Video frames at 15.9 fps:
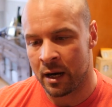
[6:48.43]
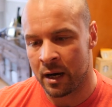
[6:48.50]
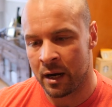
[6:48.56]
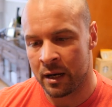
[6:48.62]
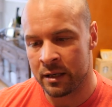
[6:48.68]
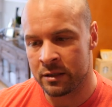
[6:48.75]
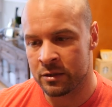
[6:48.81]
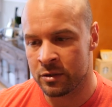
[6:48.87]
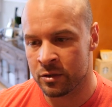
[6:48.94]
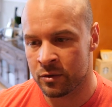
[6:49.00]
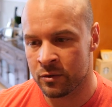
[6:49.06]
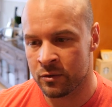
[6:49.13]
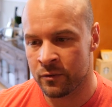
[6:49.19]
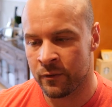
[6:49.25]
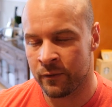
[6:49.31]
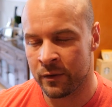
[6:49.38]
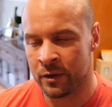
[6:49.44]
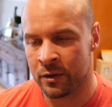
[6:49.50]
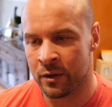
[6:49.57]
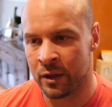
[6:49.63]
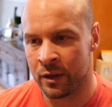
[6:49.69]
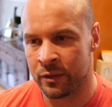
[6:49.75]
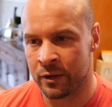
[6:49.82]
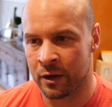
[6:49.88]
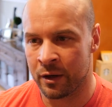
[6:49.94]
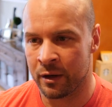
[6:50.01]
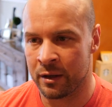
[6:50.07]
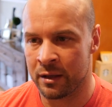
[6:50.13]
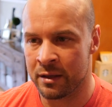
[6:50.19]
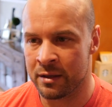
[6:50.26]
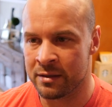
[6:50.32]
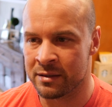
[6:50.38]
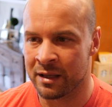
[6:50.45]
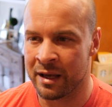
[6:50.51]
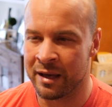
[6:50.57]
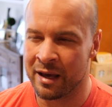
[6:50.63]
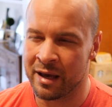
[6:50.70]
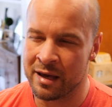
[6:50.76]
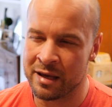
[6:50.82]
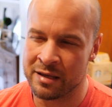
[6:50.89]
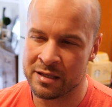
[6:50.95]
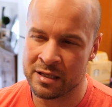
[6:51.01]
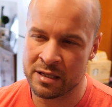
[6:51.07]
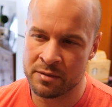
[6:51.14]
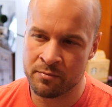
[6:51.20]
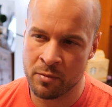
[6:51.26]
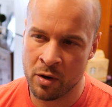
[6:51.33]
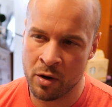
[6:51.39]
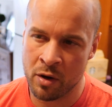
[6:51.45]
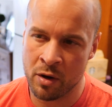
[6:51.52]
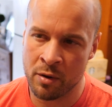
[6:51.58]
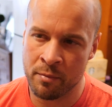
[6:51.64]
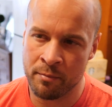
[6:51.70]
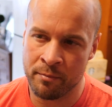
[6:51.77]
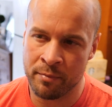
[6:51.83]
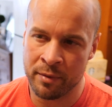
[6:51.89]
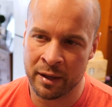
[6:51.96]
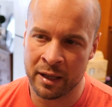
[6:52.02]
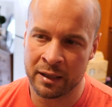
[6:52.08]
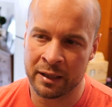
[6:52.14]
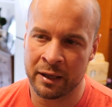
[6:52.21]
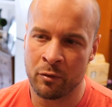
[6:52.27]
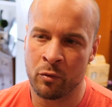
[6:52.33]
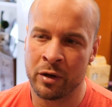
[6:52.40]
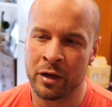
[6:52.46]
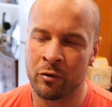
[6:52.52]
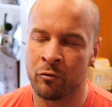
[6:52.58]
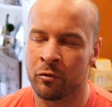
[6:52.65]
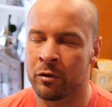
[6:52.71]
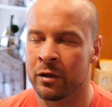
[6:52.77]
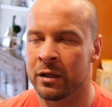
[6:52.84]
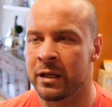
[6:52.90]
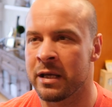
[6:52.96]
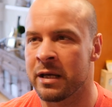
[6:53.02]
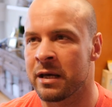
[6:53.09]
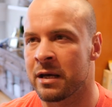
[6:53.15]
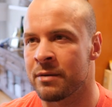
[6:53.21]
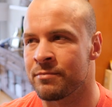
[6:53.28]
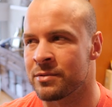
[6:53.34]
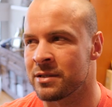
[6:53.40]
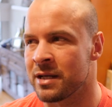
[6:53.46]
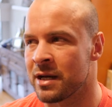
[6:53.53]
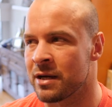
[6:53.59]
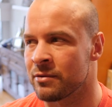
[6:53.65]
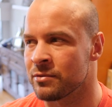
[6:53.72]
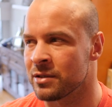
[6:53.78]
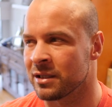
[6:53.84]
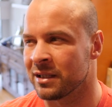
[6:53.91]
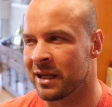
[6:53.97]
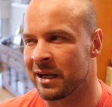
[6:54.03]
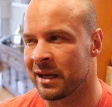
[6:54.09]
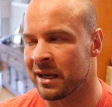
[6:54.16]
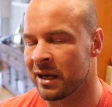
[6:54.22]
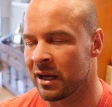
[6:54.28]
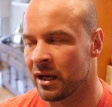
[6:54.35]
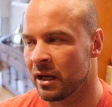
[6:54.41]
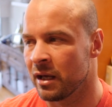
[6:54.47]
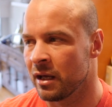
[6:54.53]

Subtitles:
I do feel that there is like a small bit, like when it really comes down to like